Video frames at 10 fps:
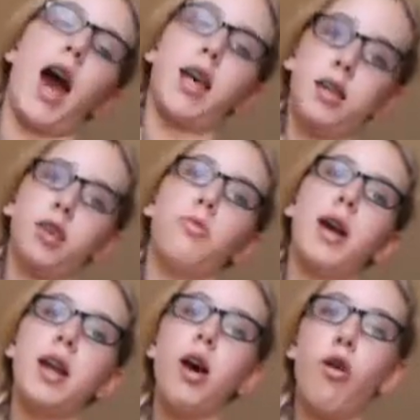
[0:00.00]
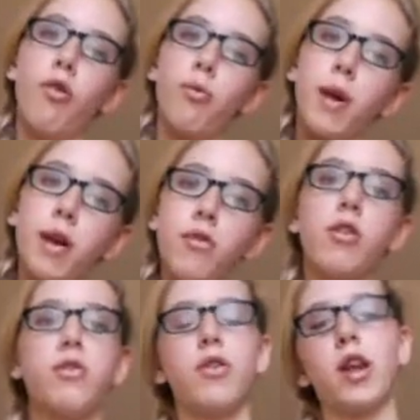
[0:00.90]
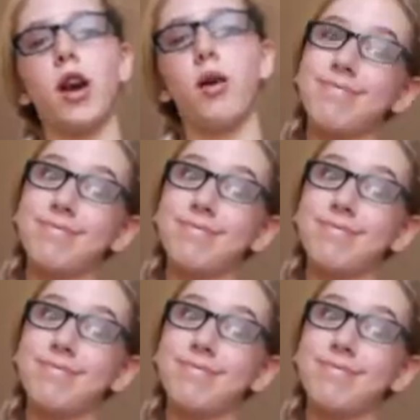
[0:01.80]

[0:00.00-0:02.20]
as you may know from my first video.